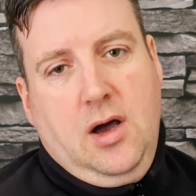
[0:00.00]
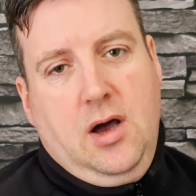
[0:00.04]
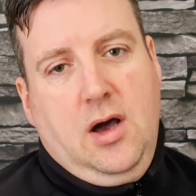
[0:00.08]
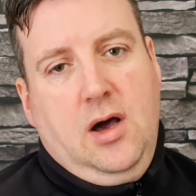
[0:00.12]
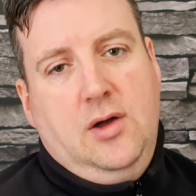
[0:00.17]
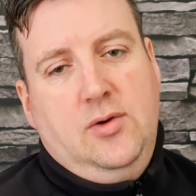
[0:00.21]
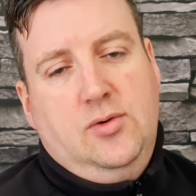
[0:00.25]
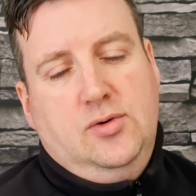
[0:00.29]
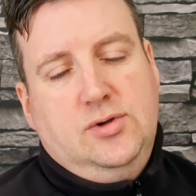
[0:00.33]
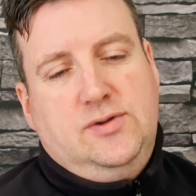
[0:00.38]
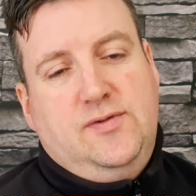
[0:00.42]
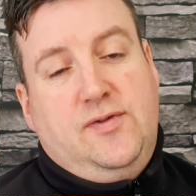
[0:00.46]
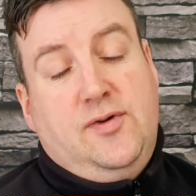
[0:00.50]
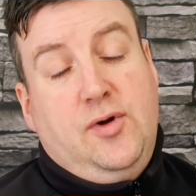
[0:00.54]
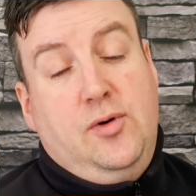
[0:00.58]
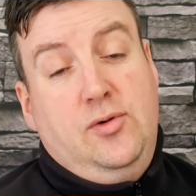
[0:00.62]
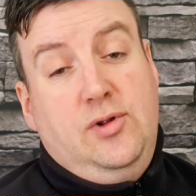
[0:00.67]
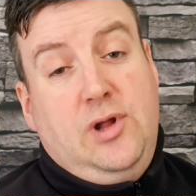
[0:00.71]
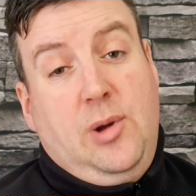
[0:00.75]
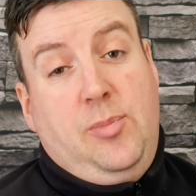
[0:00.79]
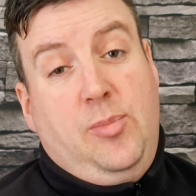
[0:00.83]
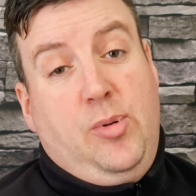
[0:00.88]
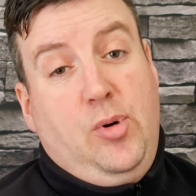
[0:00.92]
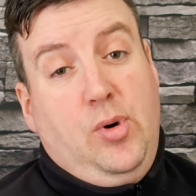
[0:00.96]
I know it's
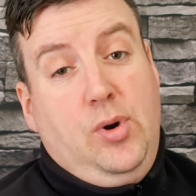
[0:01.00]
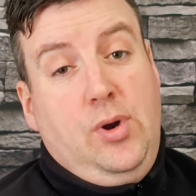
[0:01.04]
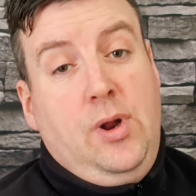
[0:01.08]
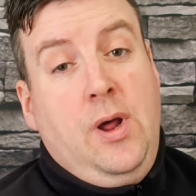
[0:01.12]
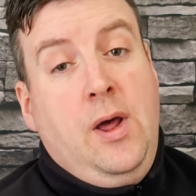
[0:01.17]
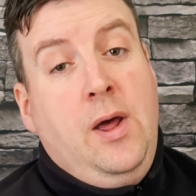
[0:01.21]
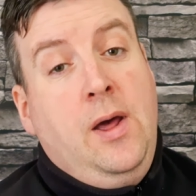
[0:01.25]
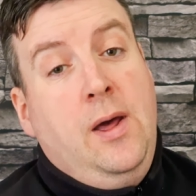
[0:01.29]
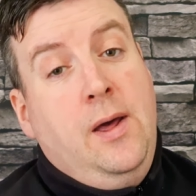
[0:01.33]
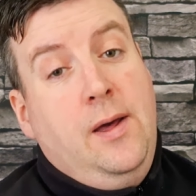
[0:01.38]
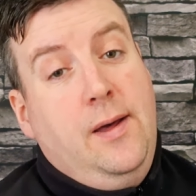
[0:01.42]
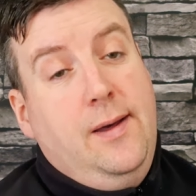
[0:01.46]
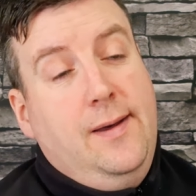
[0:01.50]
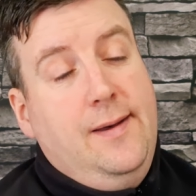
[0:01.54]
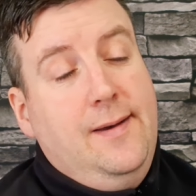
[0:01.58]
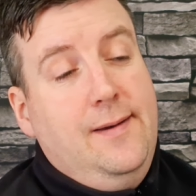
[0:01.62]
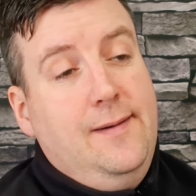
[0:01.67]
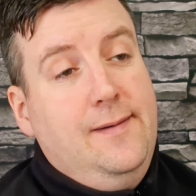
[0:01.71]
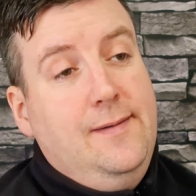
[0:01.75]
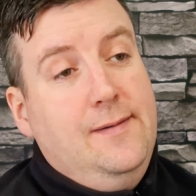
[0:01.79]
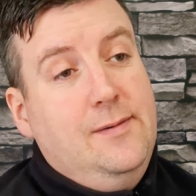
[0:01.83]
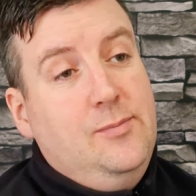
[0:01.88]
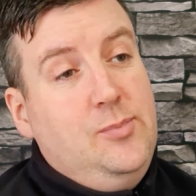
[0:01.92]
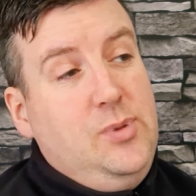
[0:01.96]
frowned upon.
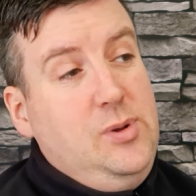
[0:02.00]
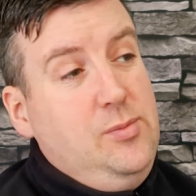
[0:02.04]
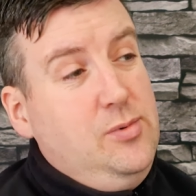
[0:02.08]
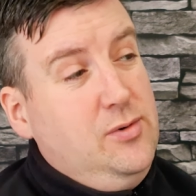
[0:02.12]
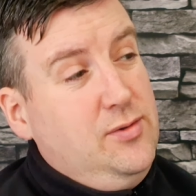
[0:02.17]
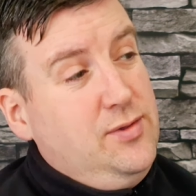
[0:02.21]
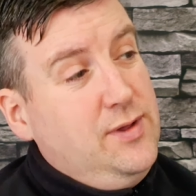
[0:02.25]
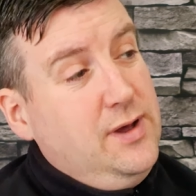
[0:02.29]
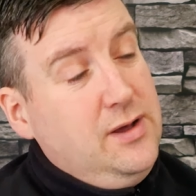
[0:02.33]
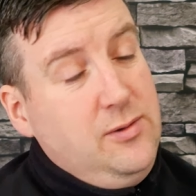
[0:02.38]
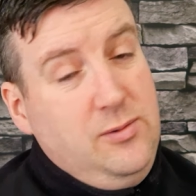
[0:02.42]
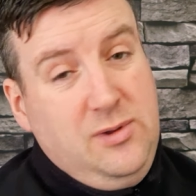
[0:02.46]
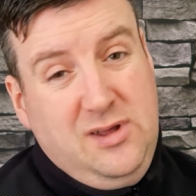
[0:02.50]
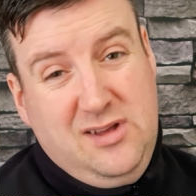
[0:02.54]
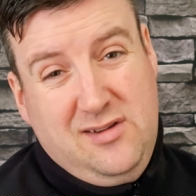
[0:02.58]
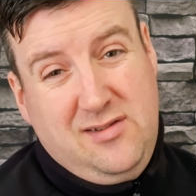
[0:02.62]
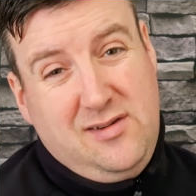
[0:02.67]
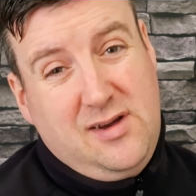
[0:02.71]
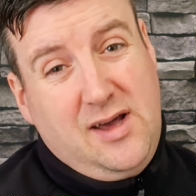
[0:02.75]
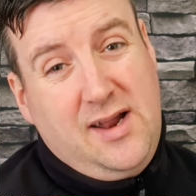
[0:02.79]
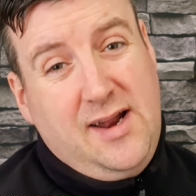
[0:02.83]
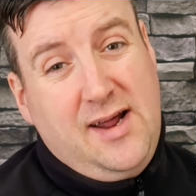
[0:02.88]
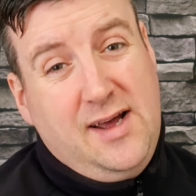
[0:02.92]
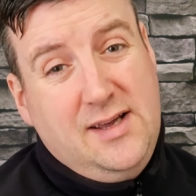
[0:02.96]
People think when you
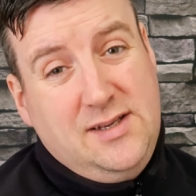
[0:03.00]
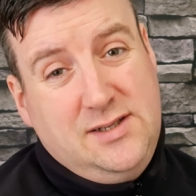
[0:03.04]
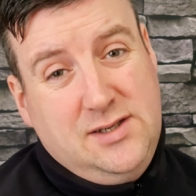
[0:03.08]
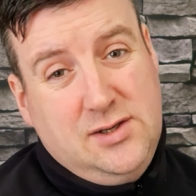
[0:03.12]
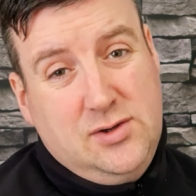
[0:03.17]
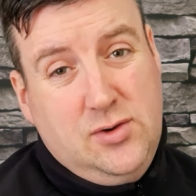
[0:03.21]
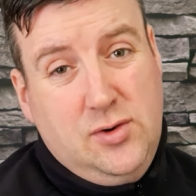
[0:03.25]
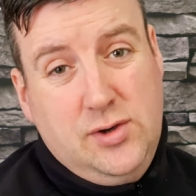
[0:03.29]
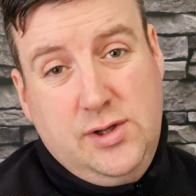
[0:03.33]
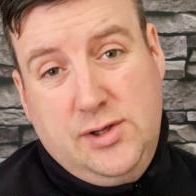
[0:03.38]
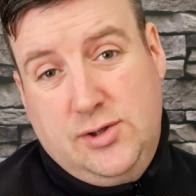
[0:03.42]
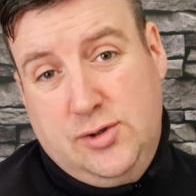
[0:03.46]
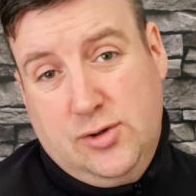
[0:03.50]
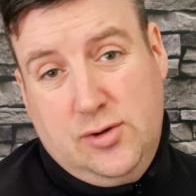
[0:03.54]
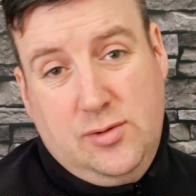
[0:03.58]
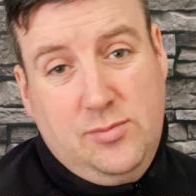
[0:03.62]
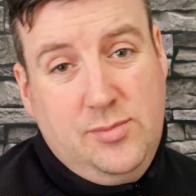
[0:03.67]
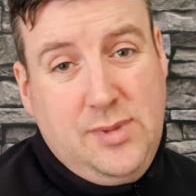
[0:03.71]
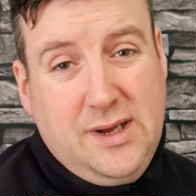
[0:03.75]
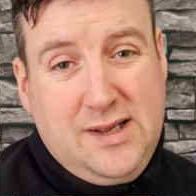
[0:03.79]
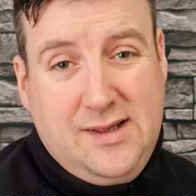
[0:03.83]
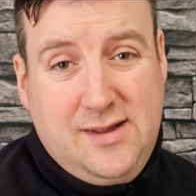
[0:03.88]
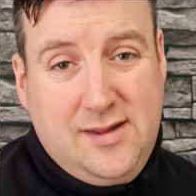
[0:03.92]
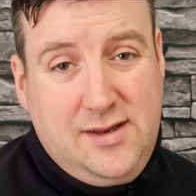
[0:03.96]
get an axe you're going to chop
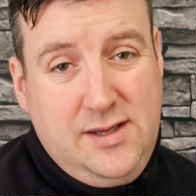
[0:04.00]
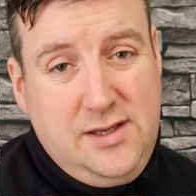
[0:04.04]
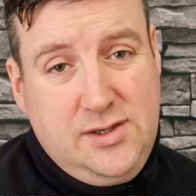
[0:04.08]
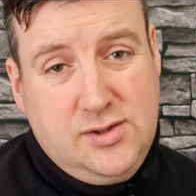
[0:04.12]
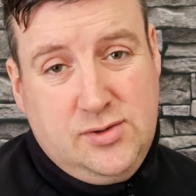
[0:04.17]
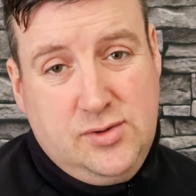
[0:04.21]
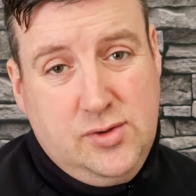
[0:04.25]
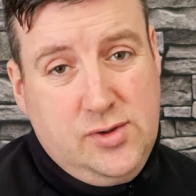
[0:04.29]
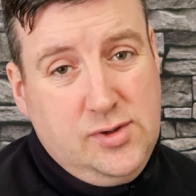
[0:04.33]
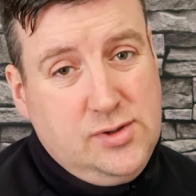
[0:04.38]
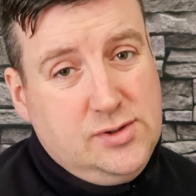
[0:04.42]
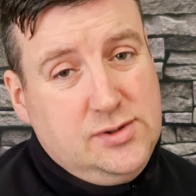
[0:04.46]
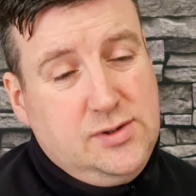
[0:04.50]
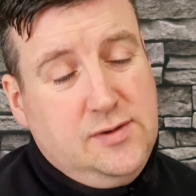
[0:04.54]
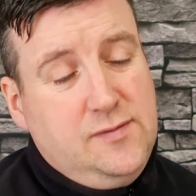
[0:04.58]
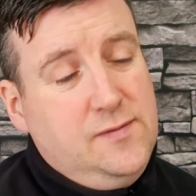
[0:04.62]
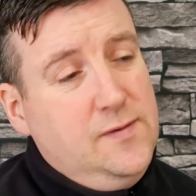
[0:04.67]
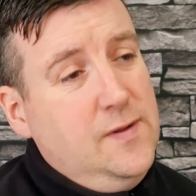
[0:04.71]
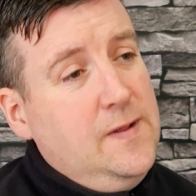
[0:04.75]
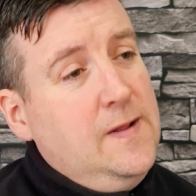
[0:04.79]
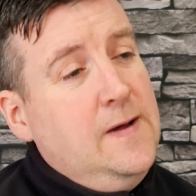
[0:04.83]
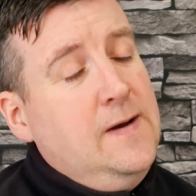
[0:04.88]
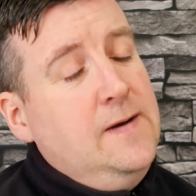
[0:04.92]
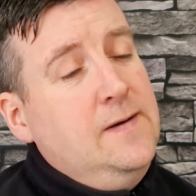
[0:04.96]
big trees down and stuff
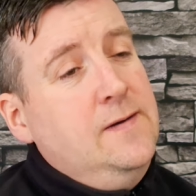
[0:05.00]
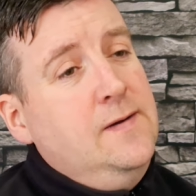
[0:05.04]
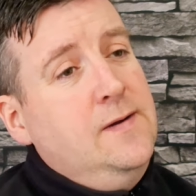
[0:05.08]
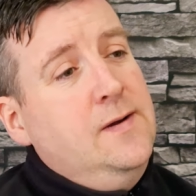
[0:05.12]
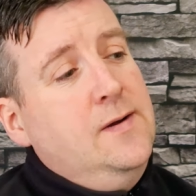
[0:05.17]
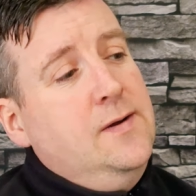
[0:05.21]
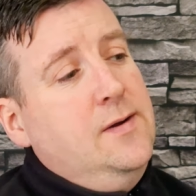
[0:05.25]
like that.